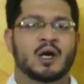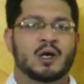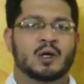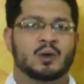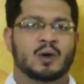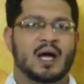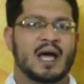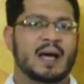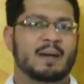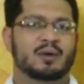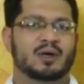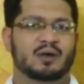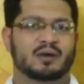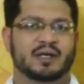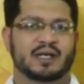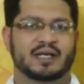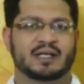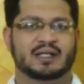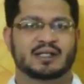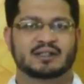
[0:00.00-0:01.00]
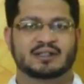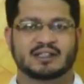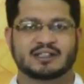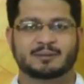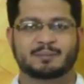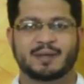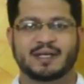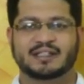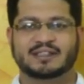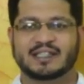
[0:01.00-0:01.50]
to abrogate the
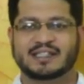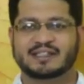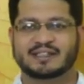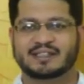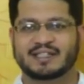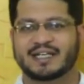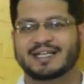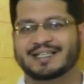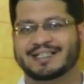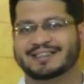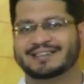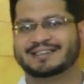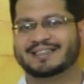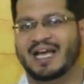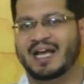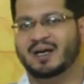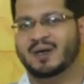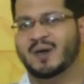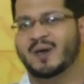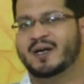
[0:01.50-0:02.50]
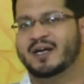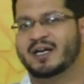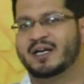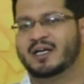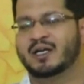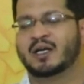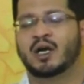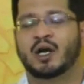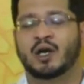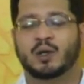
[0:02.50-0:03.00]
special status
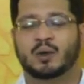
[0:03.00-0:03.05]
accorded